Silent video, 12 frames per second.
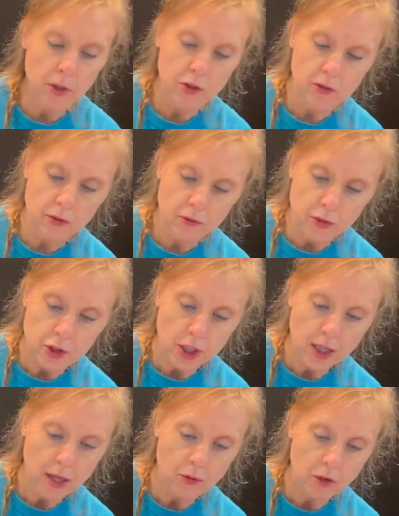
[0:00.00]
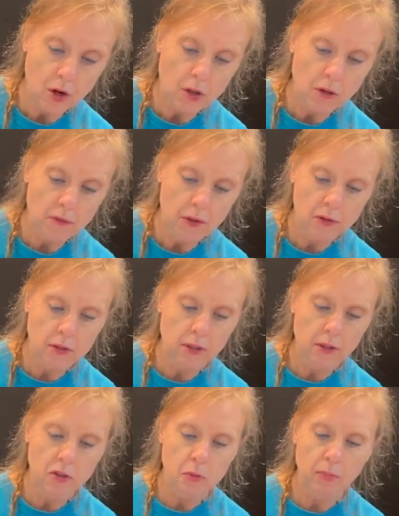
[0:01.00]
Just check out all of those
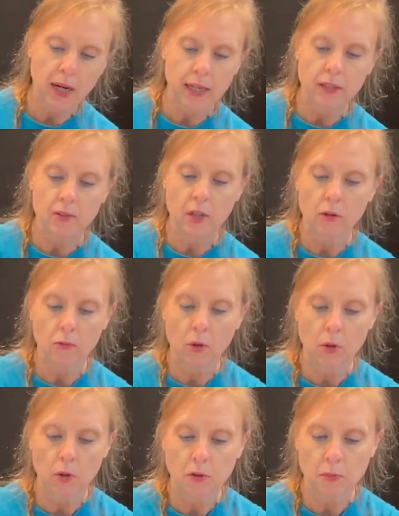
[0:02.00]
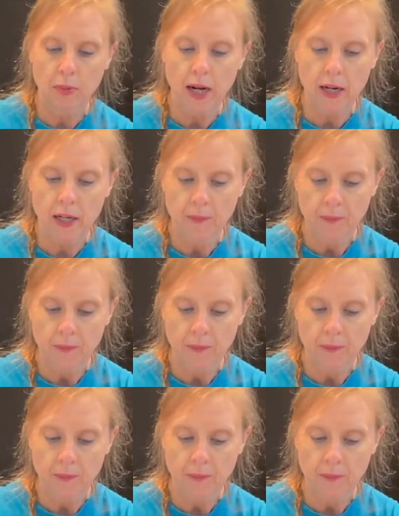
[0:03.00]
little spikes on Rollo's body.